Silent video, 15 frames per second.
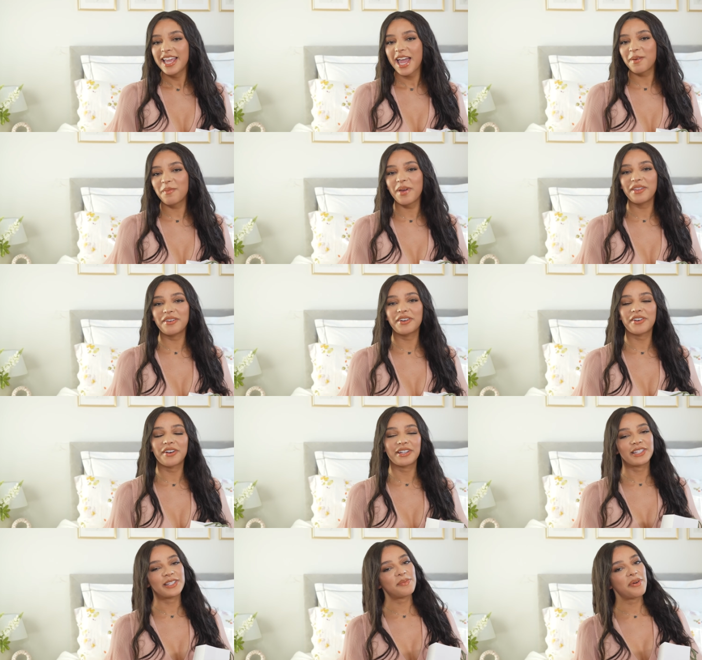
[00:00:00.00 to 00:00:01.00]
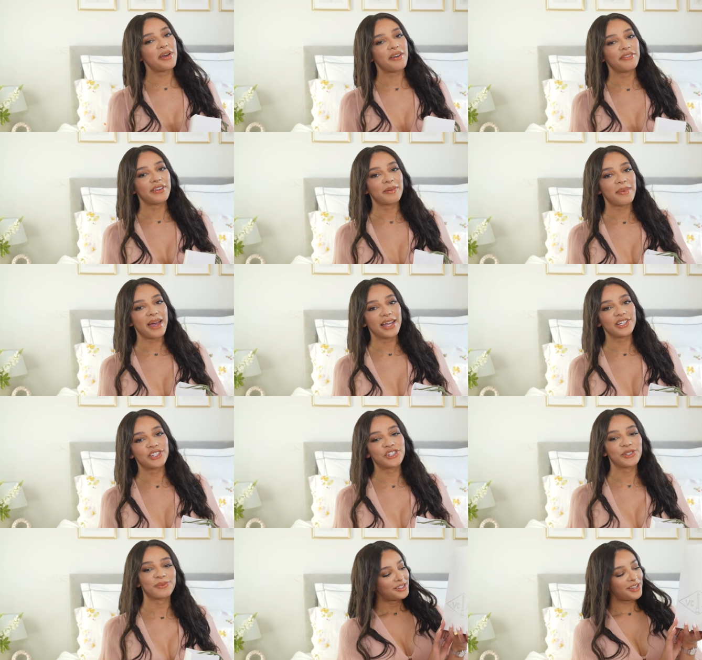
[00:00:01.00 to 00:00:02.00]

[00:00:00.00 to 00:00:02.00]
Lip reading: and whether or not it's the perfect match.